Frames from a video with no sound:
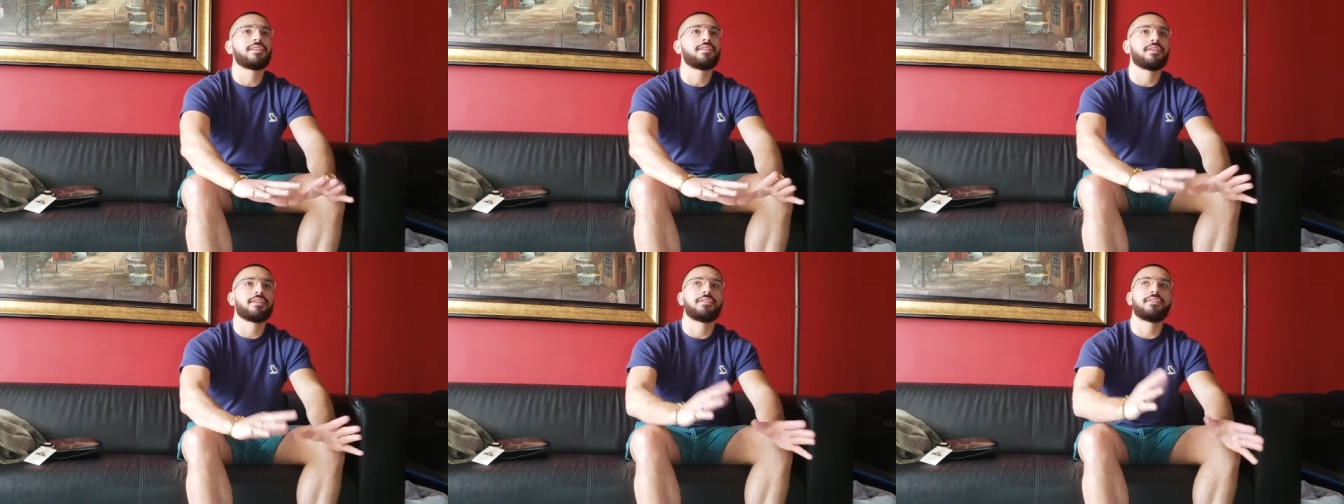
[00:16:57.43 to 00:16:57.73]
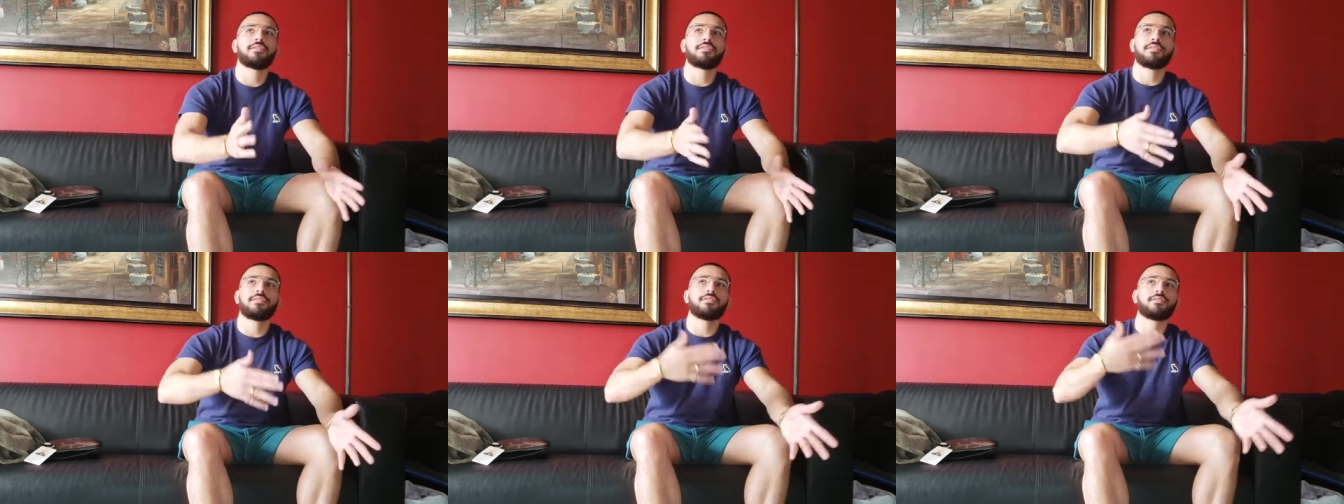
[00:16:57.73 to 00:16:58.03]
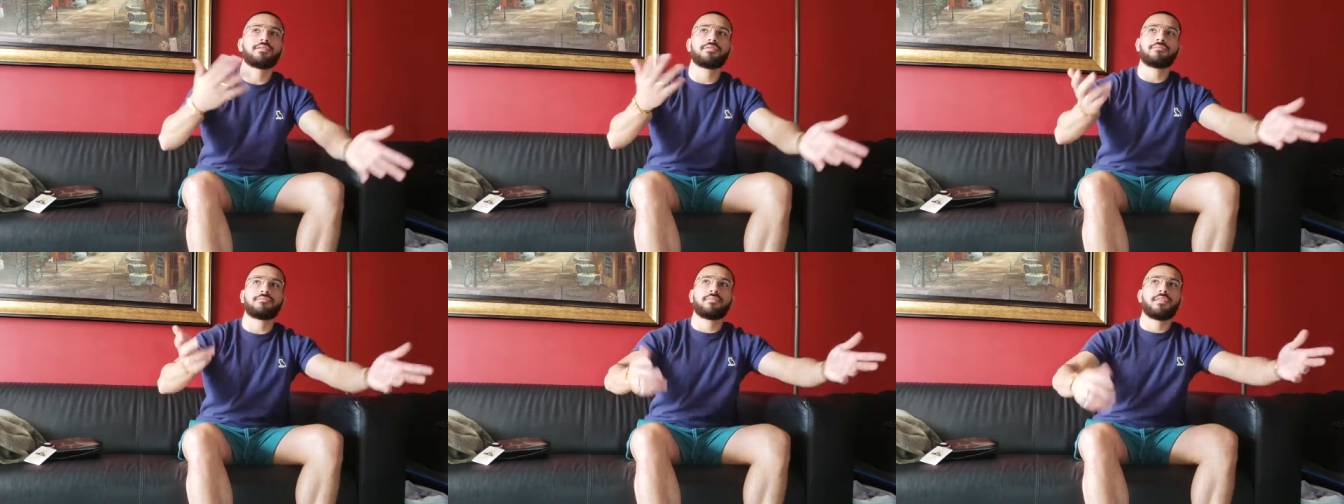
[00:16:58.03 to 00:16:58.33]
Like, it's
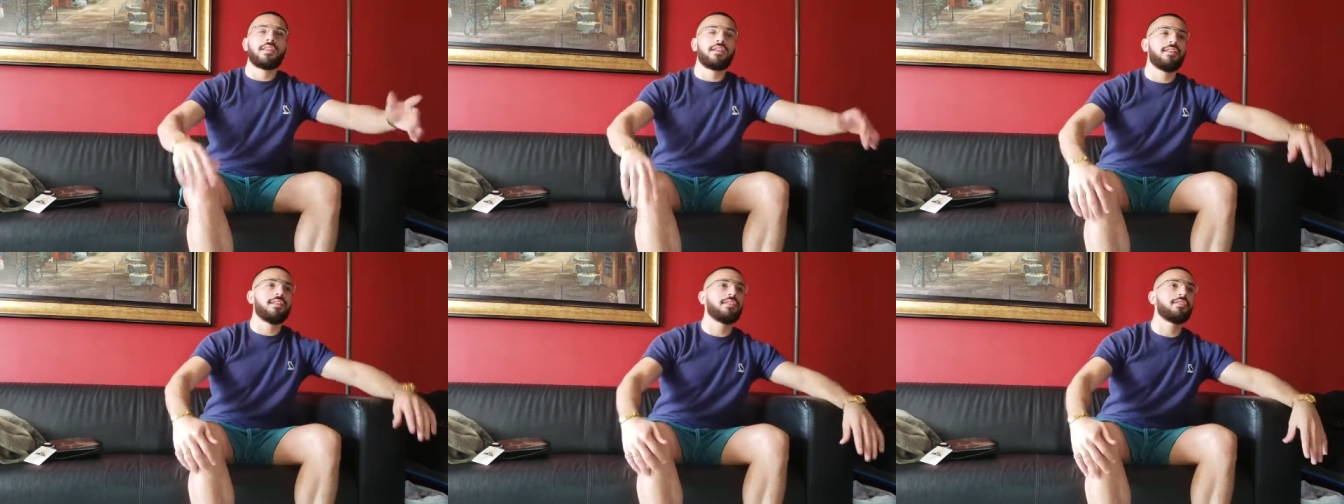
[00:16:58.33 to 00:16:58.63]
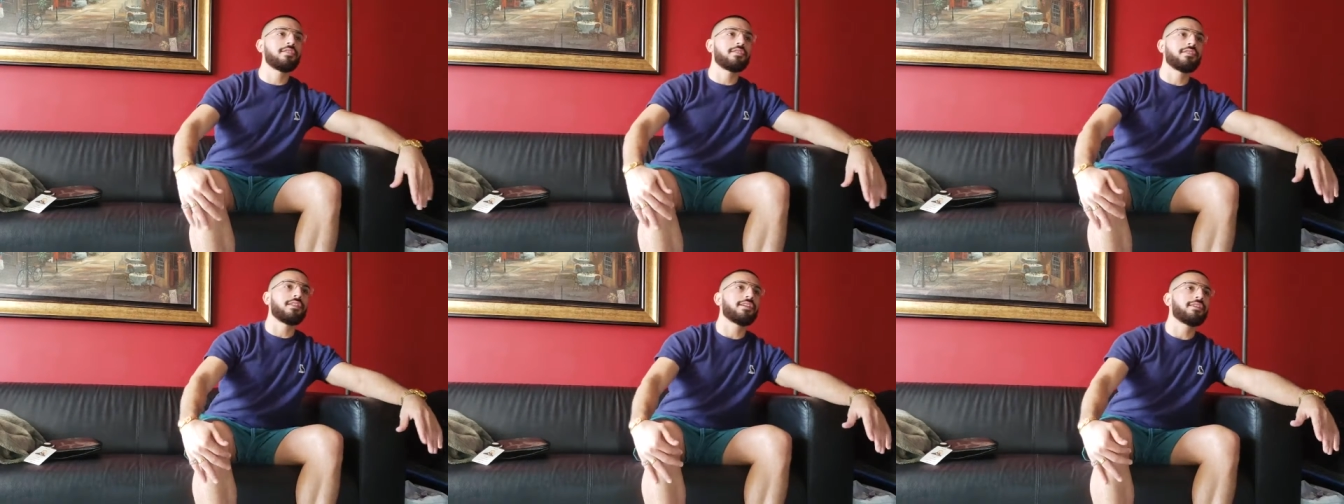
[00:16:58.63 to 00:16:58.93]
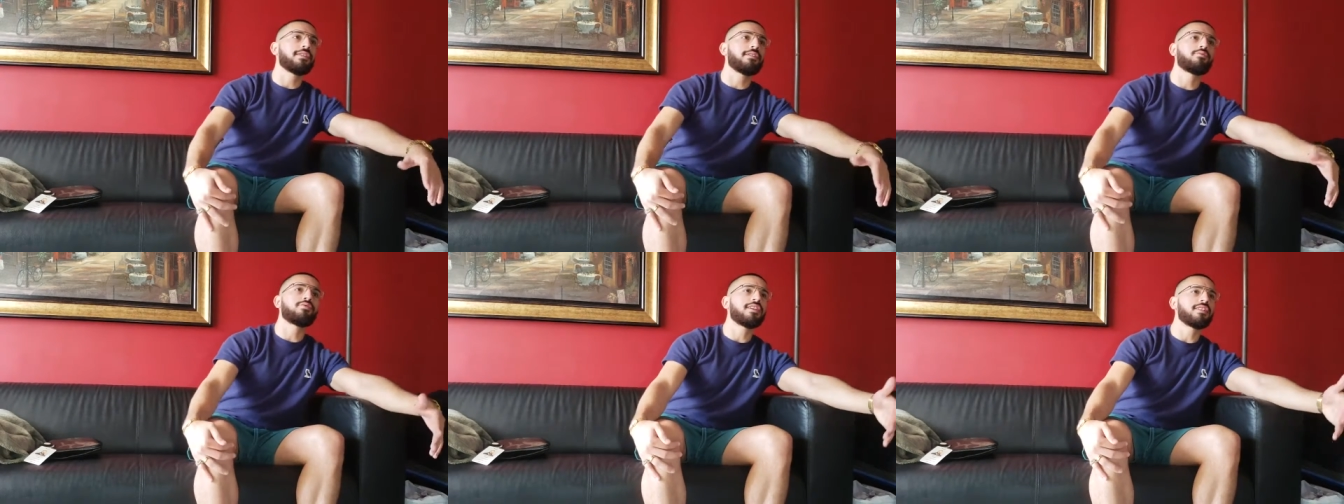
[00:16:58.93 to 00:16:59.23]
it's like look
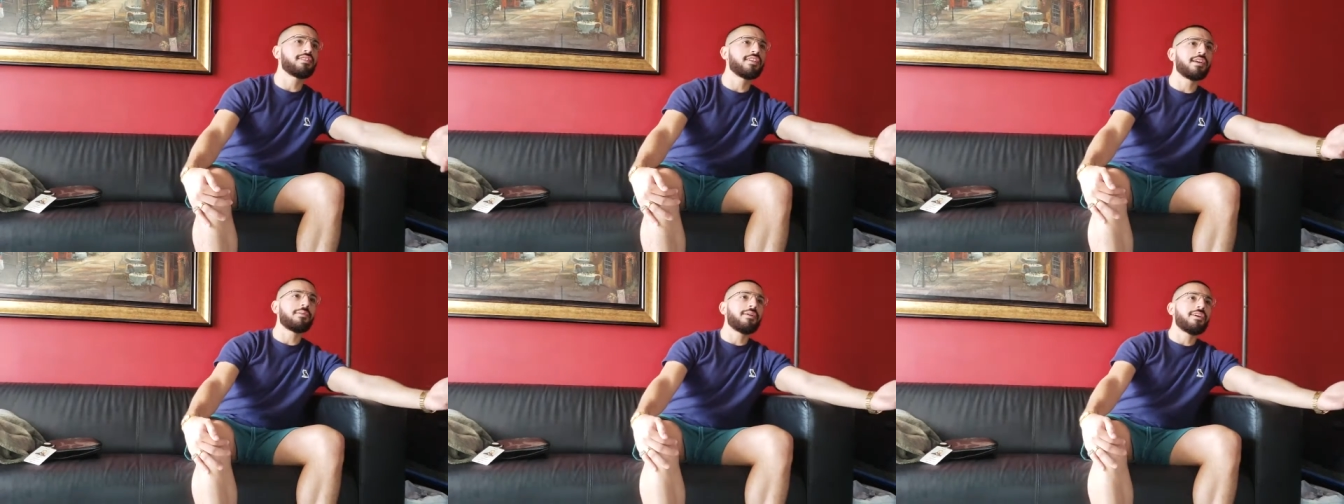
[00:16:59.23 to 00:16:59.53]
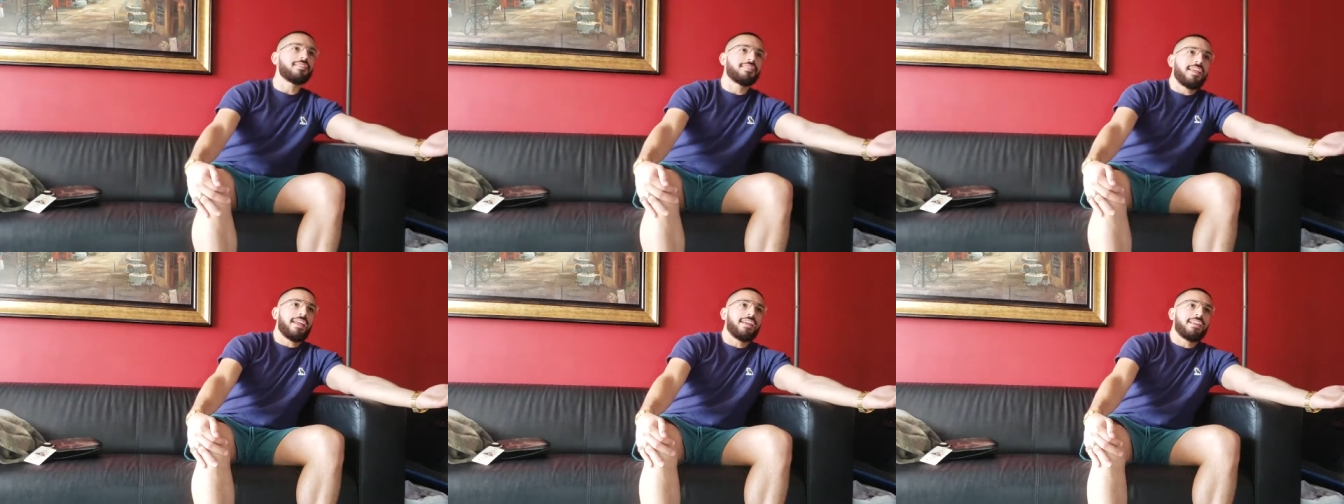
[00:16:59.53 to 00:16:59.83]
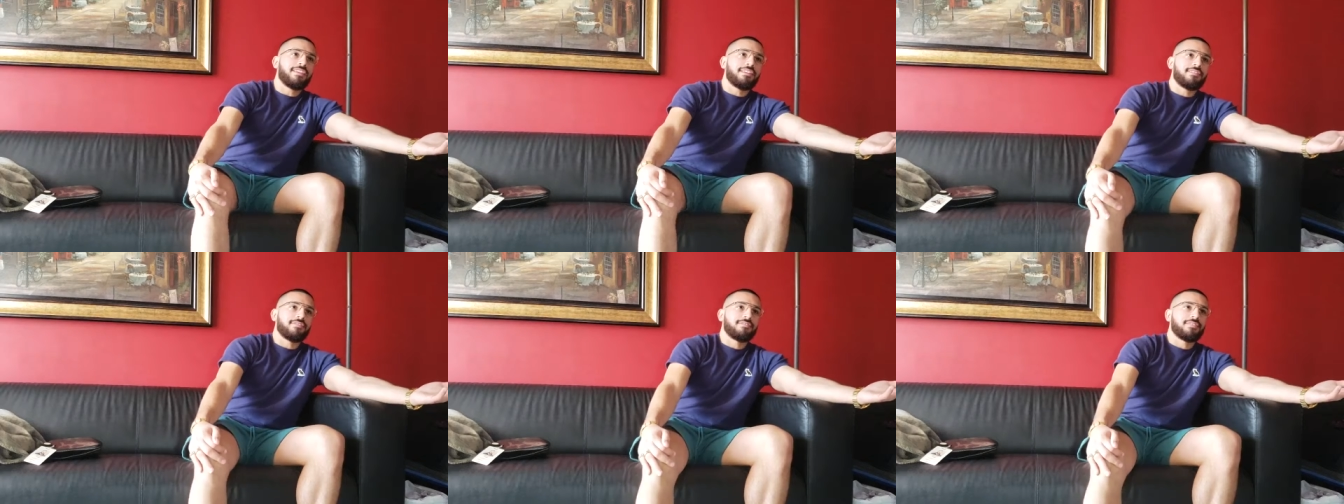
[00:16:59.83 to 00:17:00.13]
like when I think about
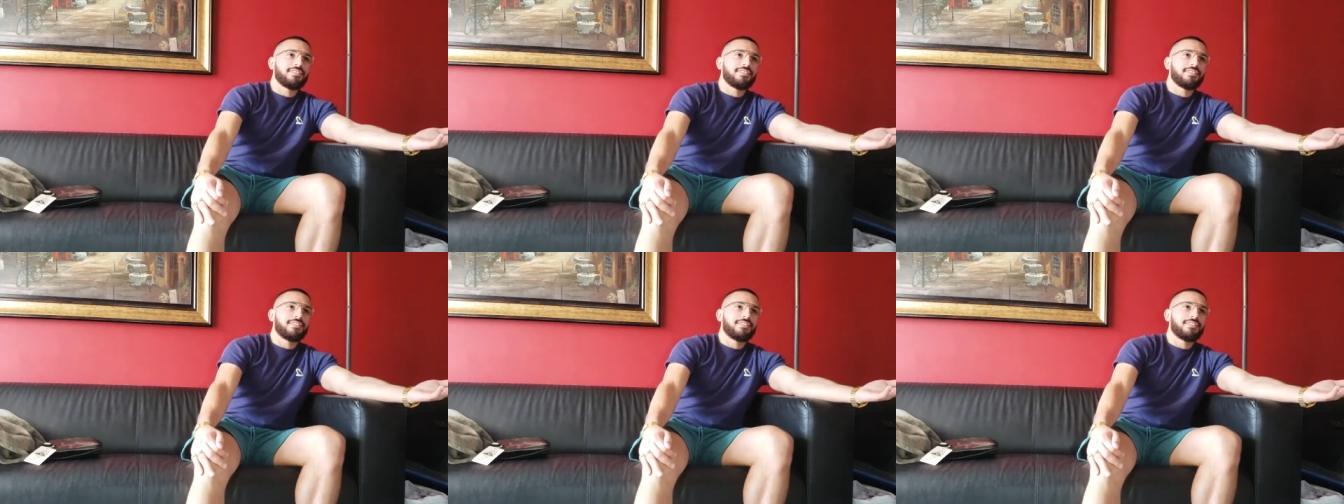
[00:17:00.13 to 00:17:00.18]
dating,